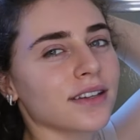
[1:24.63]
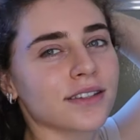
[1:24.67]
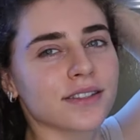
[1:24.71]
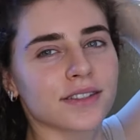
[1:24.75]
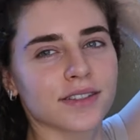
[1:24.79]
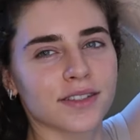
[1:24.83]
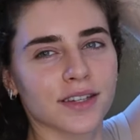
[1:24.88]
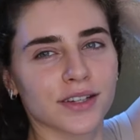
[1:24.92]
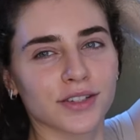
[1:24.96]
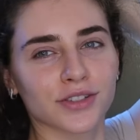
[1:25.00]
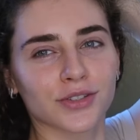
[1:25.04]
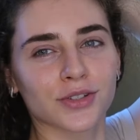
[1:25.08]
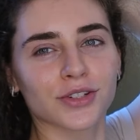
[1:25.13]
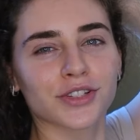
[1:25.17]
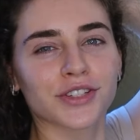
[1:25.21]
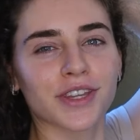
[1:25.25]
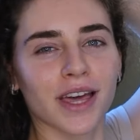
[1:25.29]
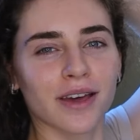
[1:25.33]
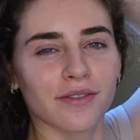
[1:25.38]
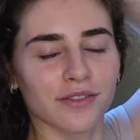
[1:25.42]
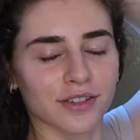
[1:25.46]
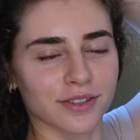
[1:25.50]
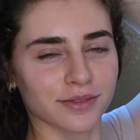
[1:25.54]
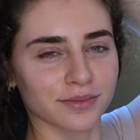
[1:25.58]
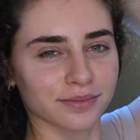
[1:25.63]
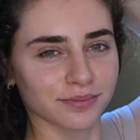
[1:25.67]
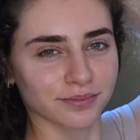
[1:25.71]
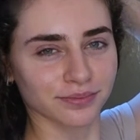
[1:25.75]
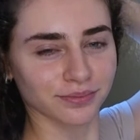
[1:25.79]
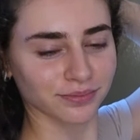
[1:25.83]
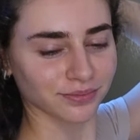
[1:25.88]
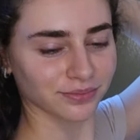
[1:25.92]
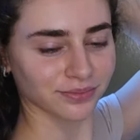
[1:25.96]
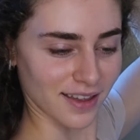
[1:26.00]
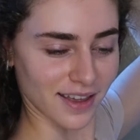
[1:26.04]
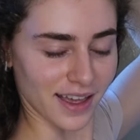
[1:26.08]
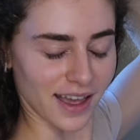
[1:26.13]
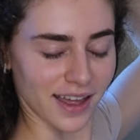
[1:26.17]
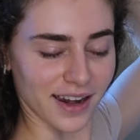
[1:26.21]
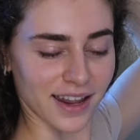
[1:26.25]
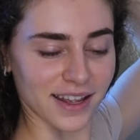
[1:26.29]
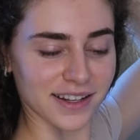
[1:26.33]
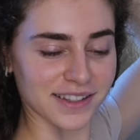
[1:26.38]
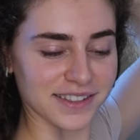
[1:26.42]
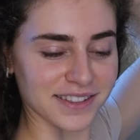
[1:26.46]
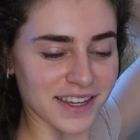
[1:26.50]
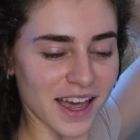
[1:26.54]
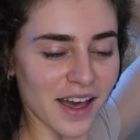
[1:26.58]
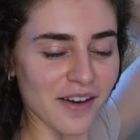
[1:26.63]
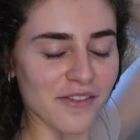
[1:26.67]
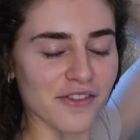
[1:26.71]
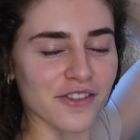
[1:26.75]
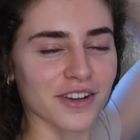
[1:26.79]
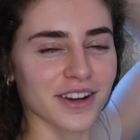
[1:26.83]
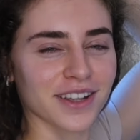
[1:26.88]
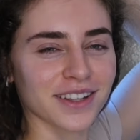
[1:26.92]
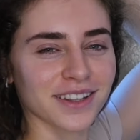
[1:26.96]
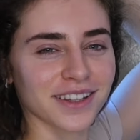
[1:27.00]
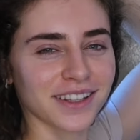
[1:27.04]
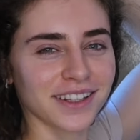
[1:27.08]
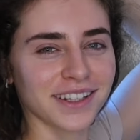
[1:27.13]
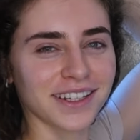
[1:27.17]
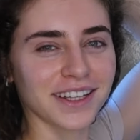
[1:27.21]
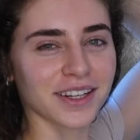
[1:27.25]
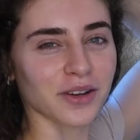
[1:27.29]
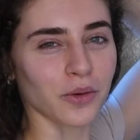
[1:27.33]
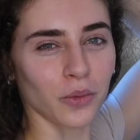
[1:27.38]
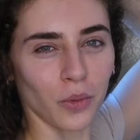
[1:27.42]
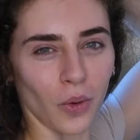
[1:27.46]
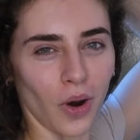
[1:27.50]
6 or 7. And I definitely need a